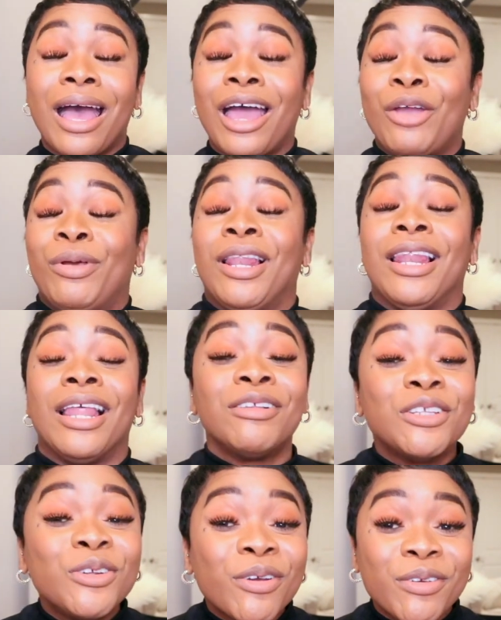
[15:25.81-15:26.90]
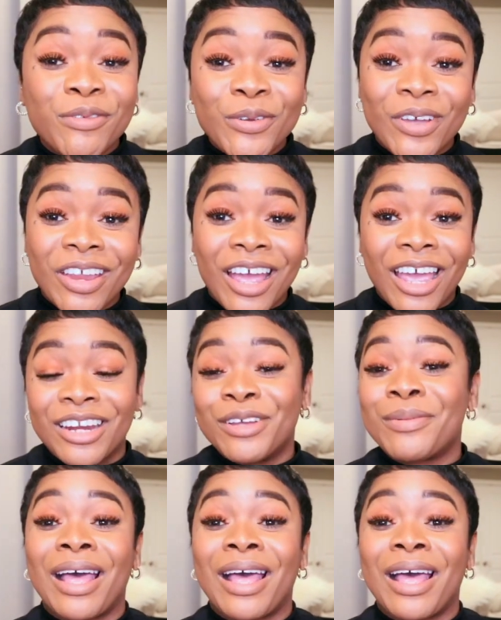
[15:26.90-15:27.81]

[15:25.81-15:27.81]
I would love to do a review on your item.